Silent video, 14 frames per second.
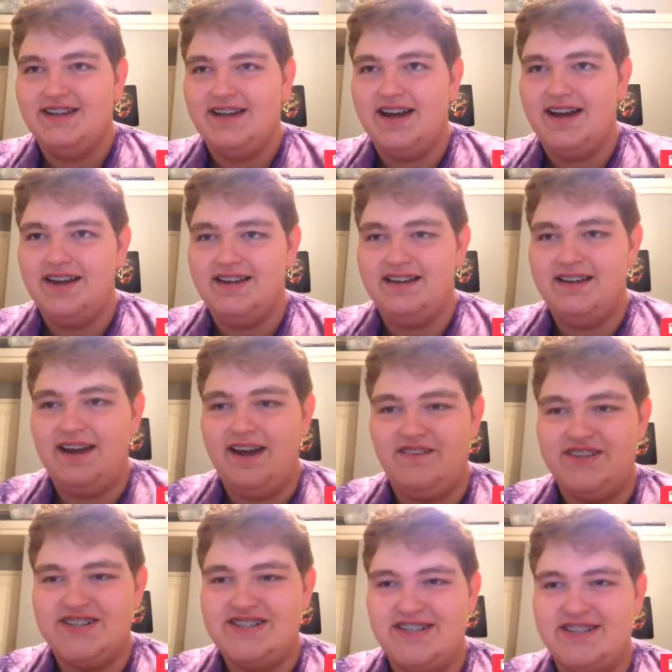
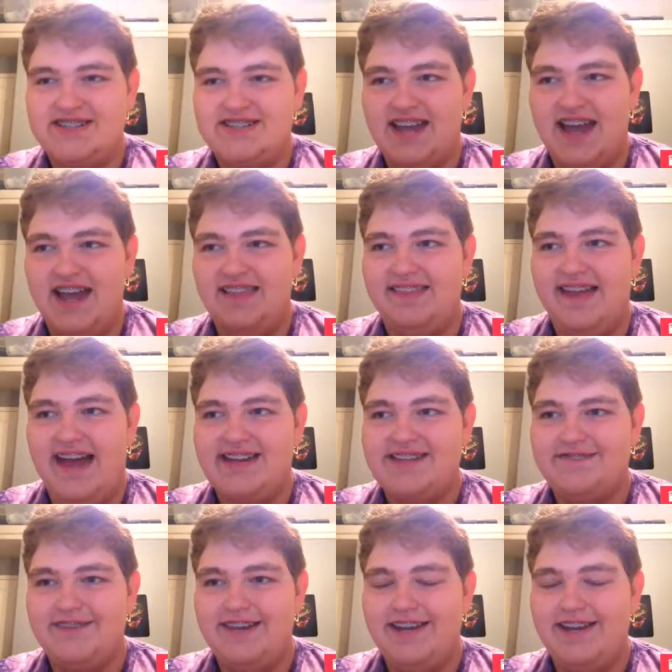Ever since that last
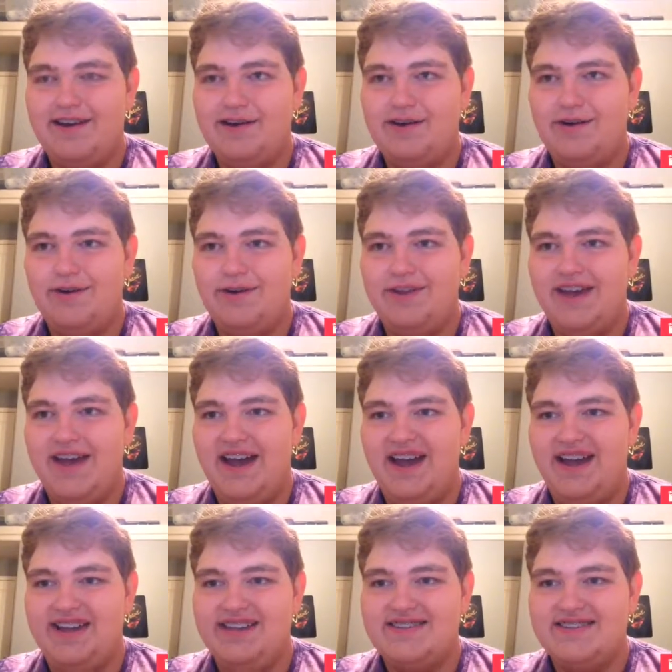video
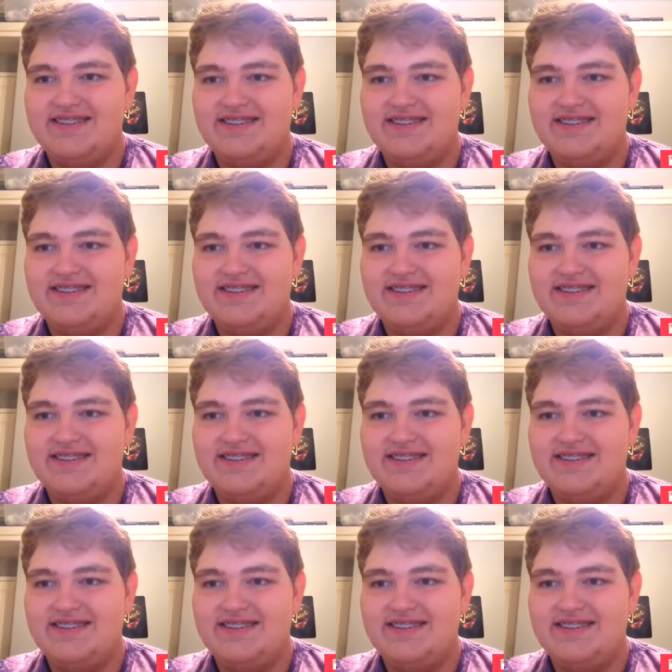that